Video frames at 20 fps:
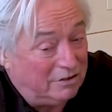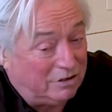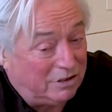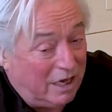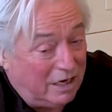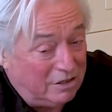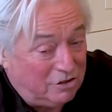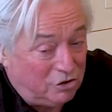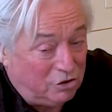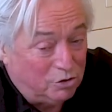
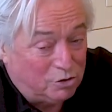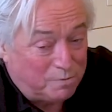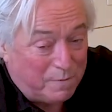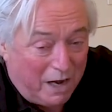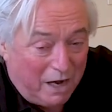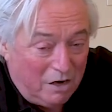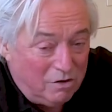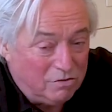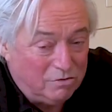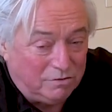I choose
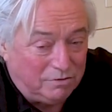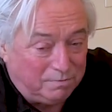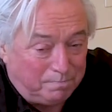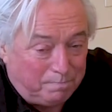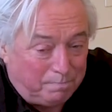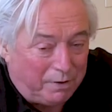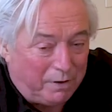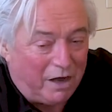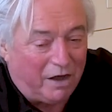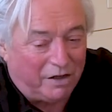my own
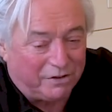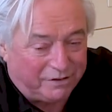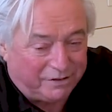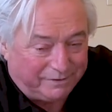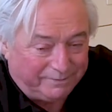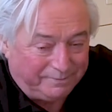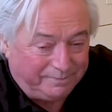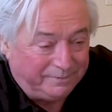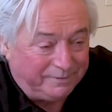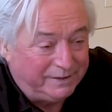path.
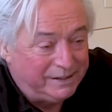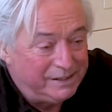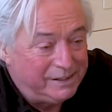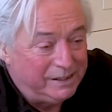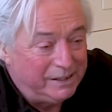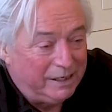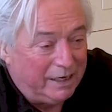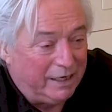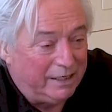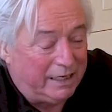
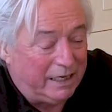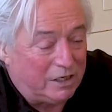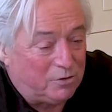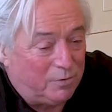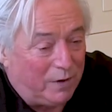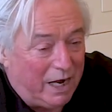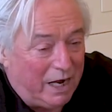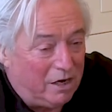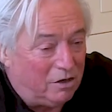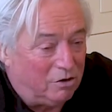And that's
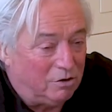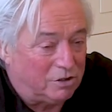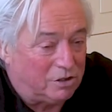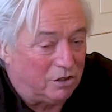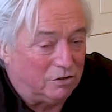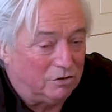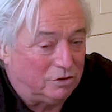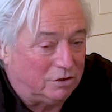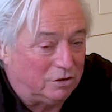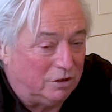why I
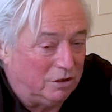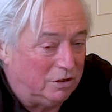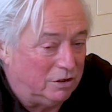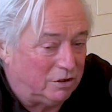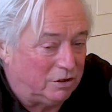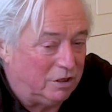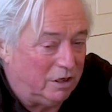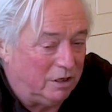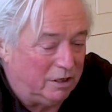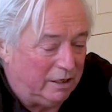also
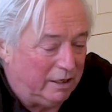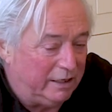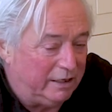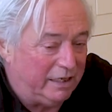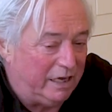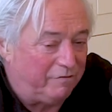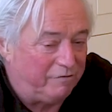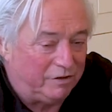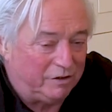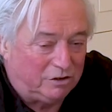
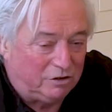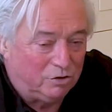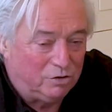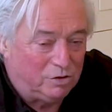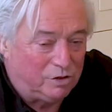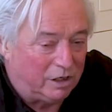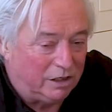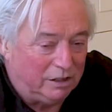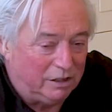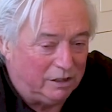never
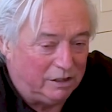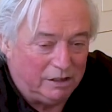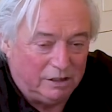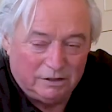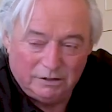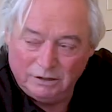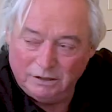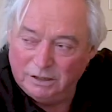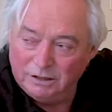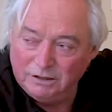took
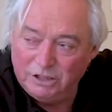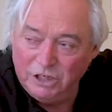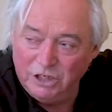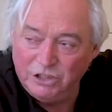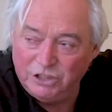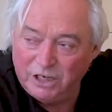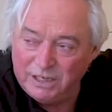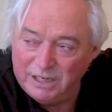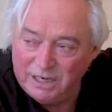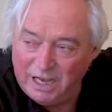a
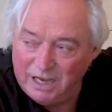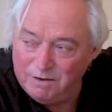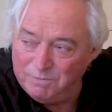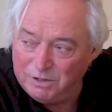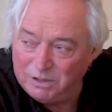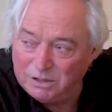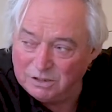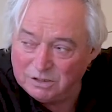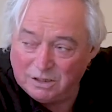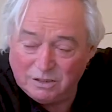DJ name,
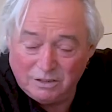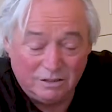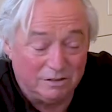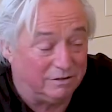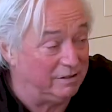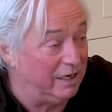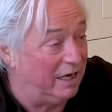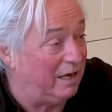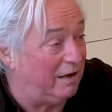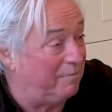because I
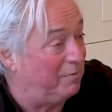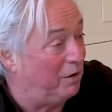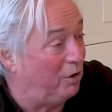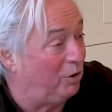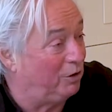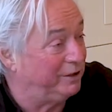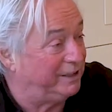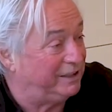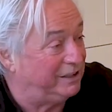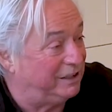thought, I'm
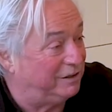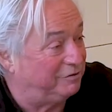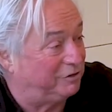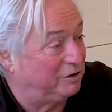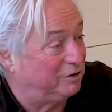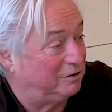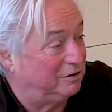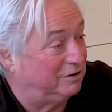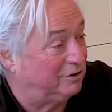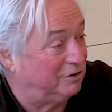old enough
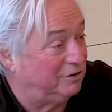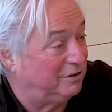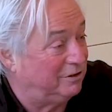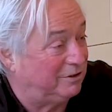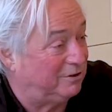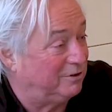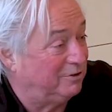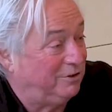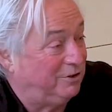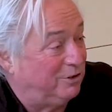
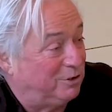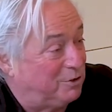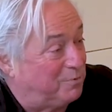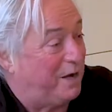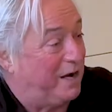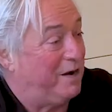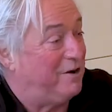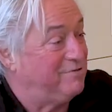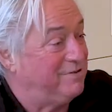to use my own